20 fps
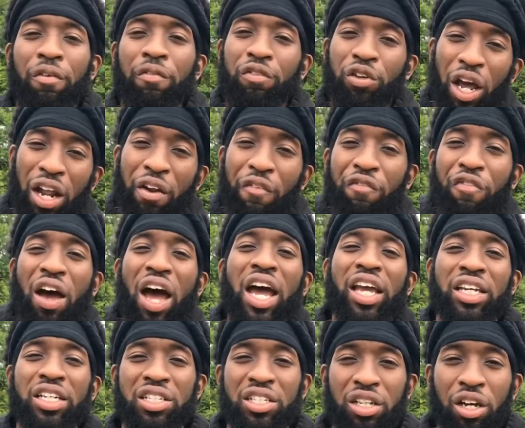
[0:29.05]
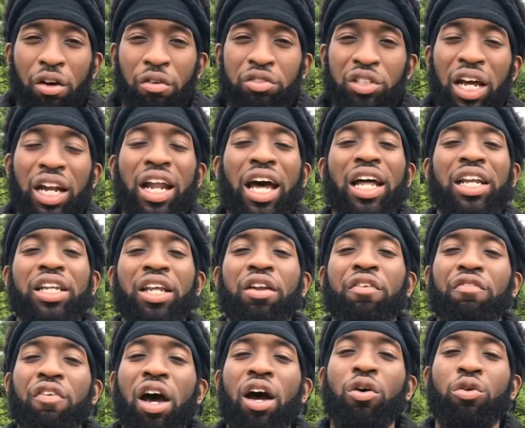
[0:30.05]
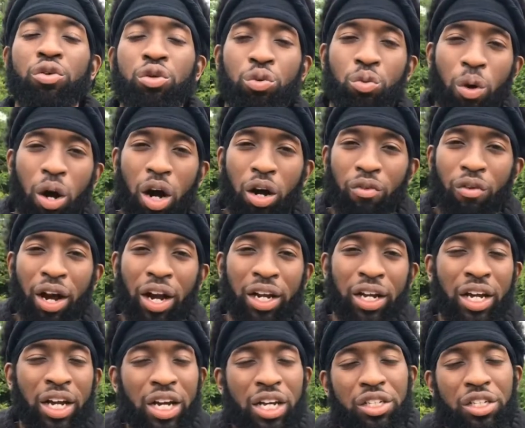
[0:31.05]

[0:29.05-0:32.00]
Trying to find yourself, trying to identify who you are, right?